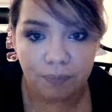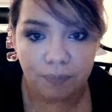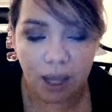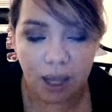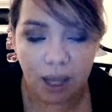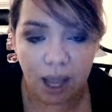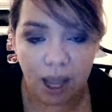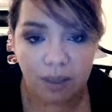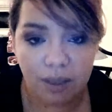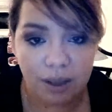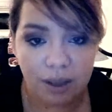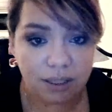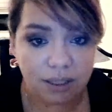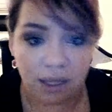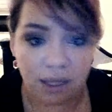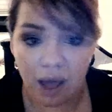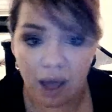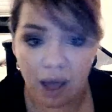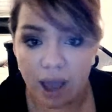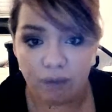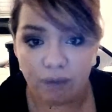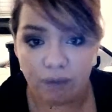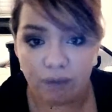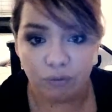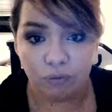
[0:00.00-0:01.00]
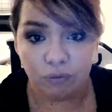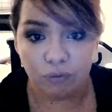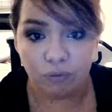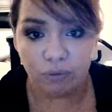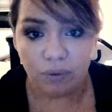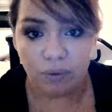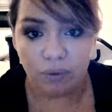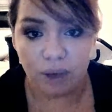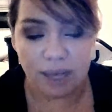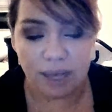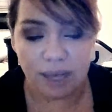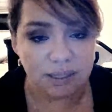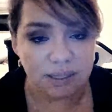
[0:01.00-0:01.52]
And that's life.
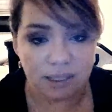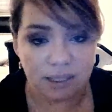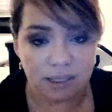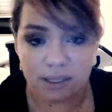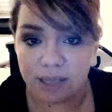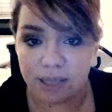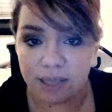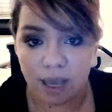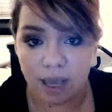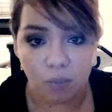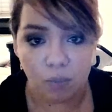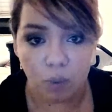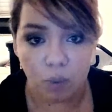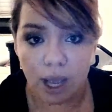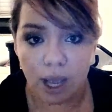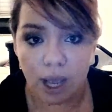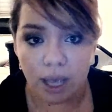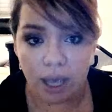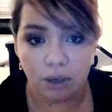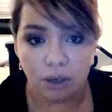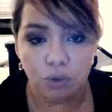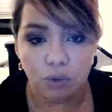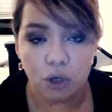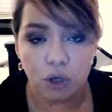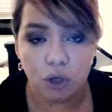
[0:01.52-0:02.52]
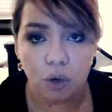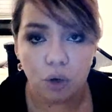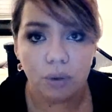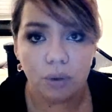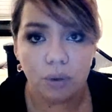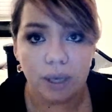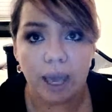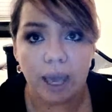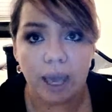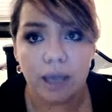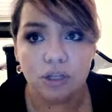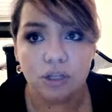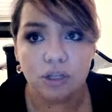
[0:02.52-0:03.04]
It's the same way. You don't
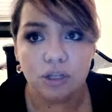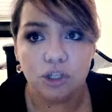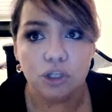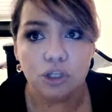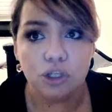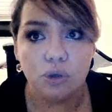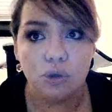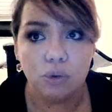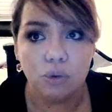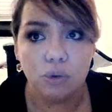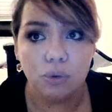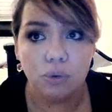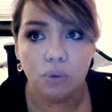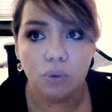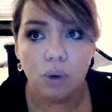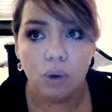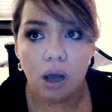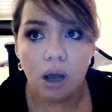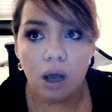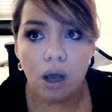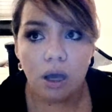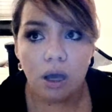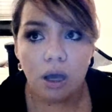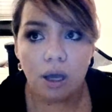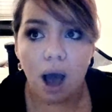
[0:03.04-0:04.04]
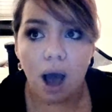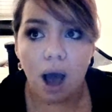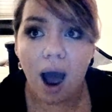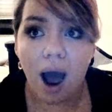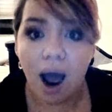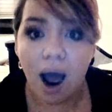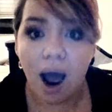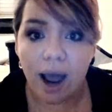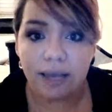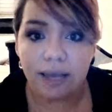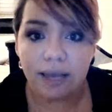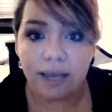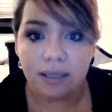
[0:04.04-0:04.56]
get to
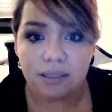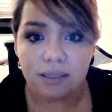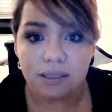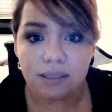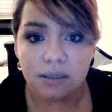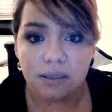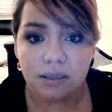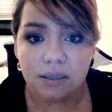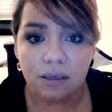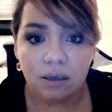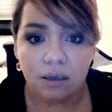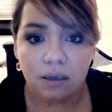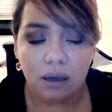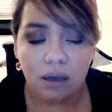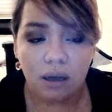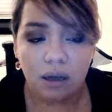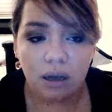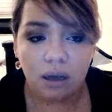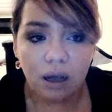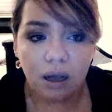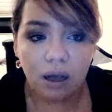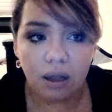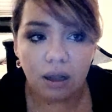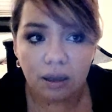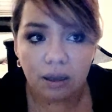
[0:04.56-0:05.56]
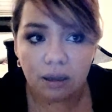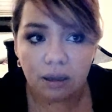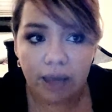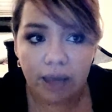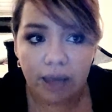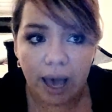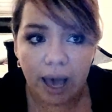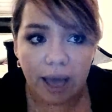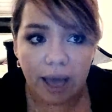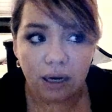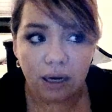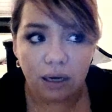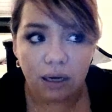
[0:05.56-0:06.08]
heights
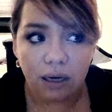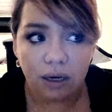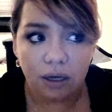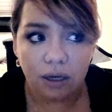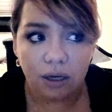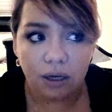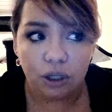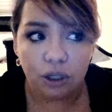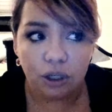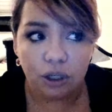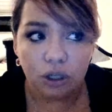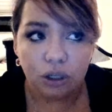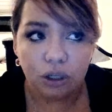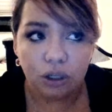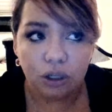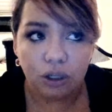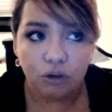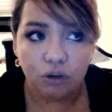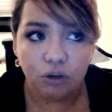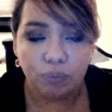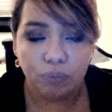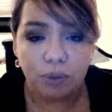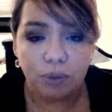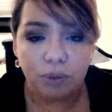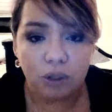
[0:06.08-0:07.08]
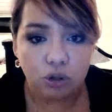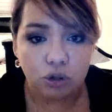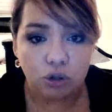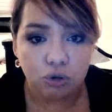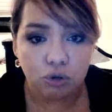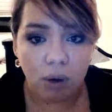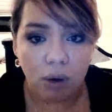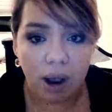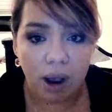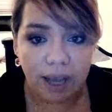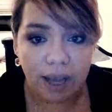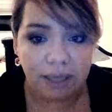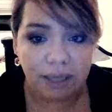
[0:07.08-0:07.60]
that you've been
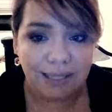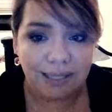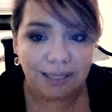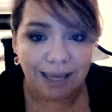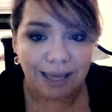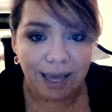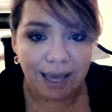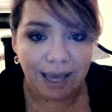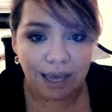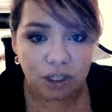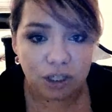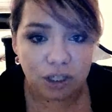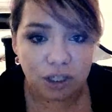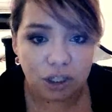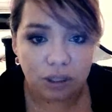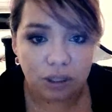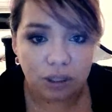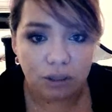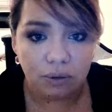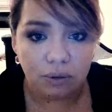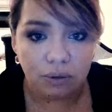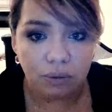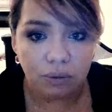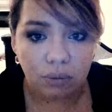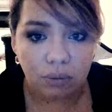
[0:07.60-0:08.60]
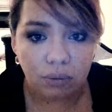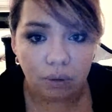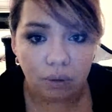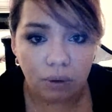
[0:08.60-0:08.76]
trying to get to